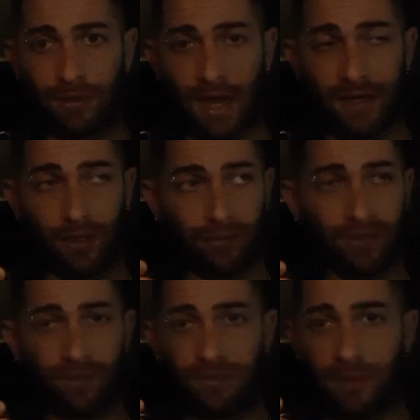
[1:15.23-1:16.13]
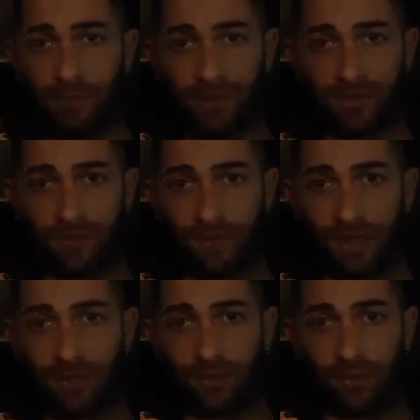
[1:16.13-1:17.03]
I don't. I use my personal
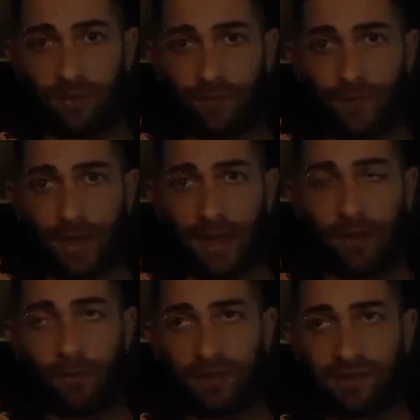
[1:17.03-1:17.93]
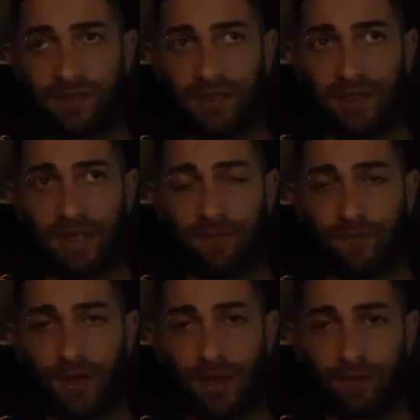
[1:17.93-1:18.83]
vehicle. I don't want the city to get
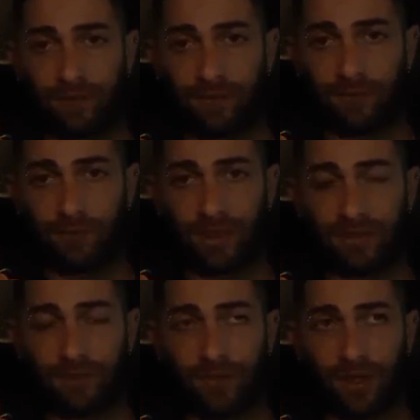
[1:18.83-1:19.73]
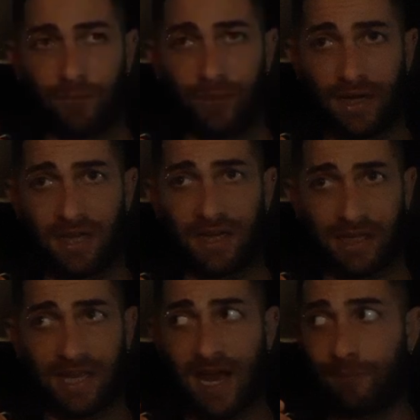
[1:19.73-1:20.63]
involved because if they're going to put any kind
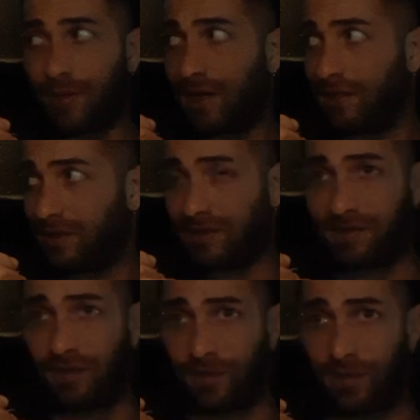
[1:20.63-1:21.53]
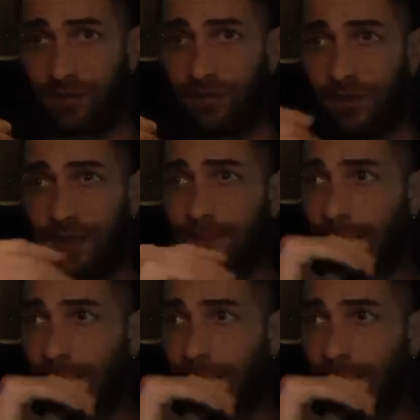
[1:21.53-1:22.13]
of cap on it, this is how they're going to do it.